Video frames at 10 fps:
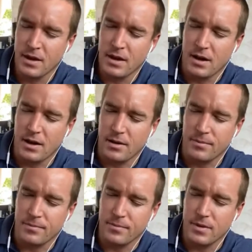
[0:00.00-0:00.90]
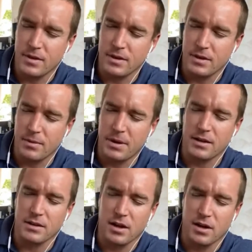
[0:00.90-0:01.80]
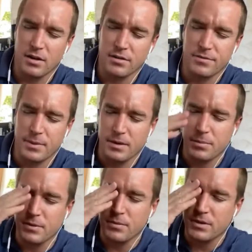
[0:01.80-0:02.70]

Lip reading: The about love, but there was